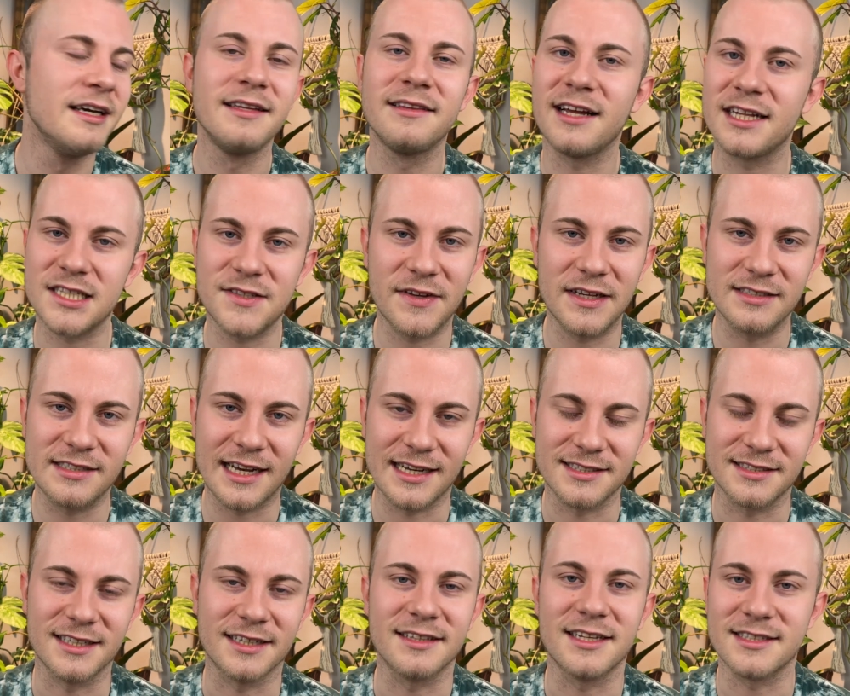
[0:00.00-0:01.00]
That's
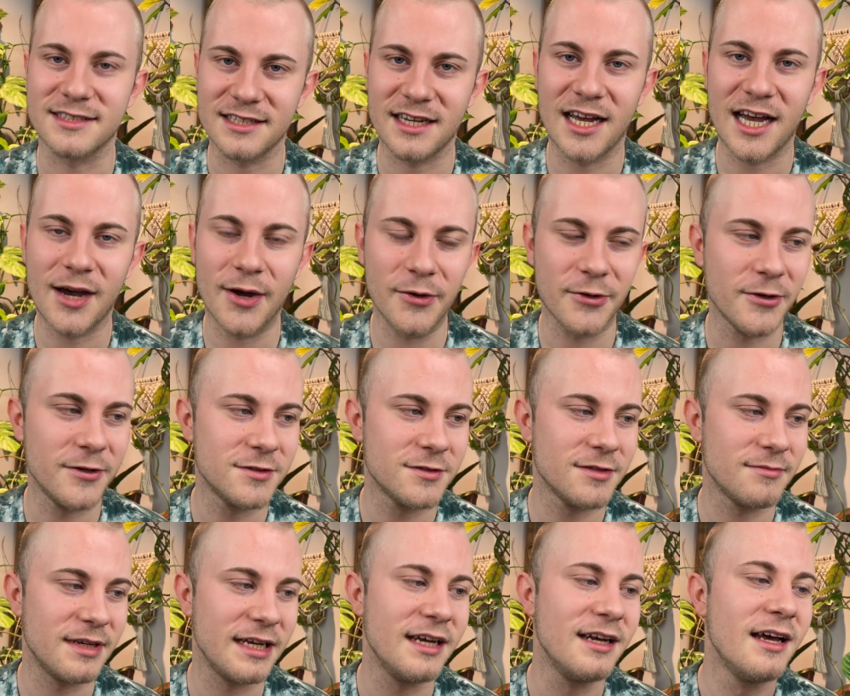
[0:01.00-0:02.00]
fantastic. That's not how it grows
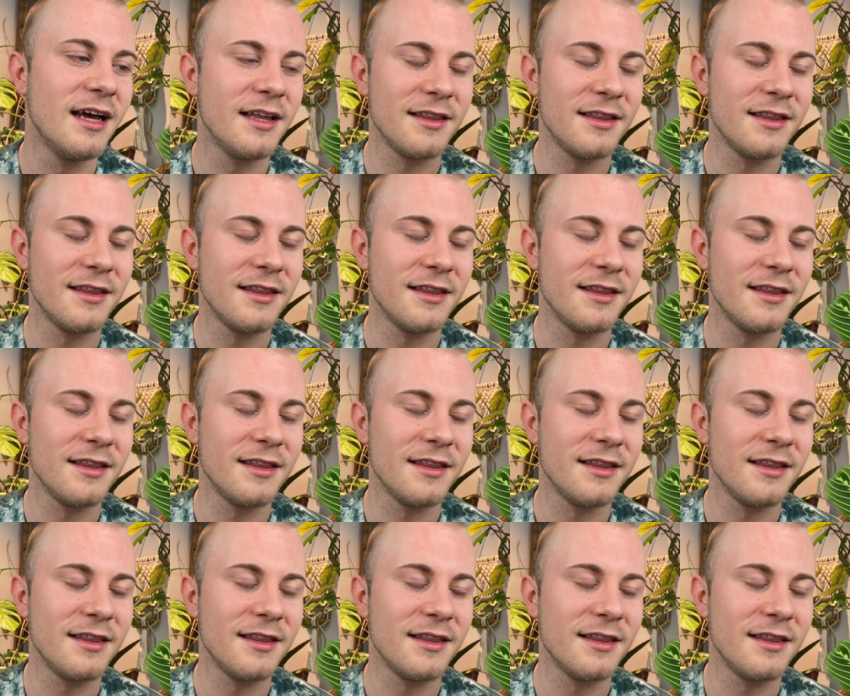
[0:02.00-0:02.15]
for me.